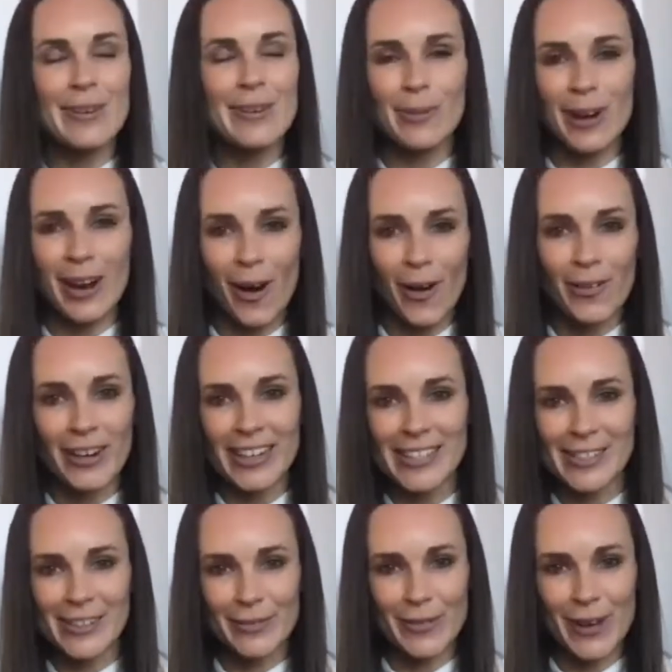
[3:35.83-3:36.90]
we're only
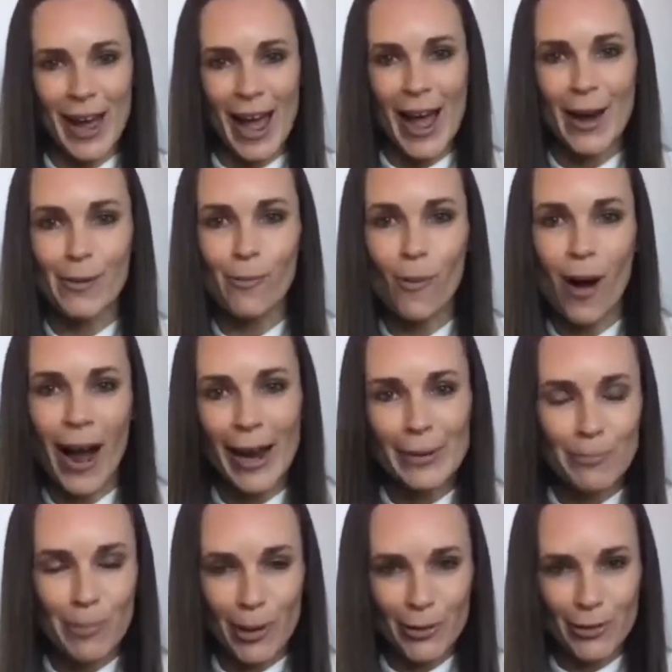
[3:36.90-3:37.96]
sort of a wine
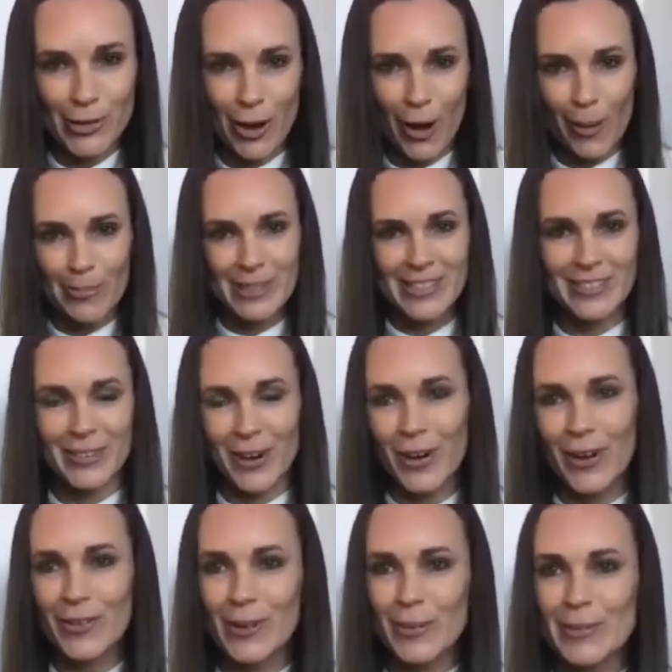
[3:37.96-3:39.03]
bottle tops throw
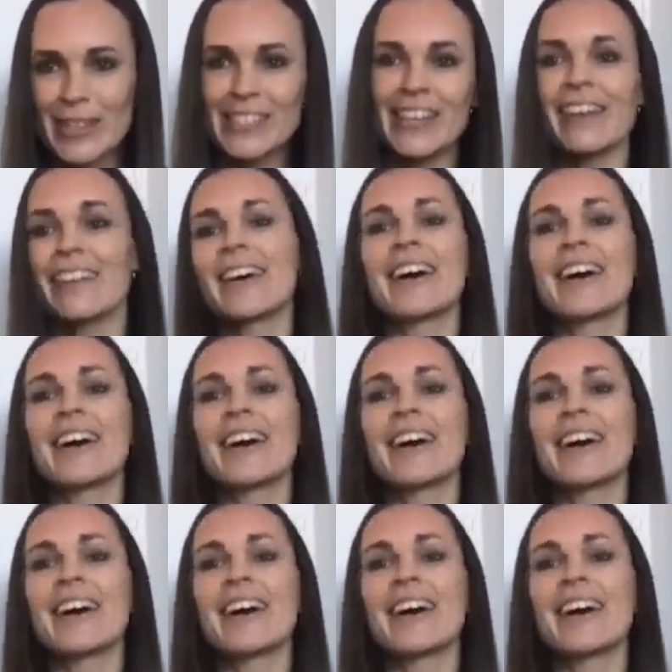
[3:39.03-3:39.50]
from each other.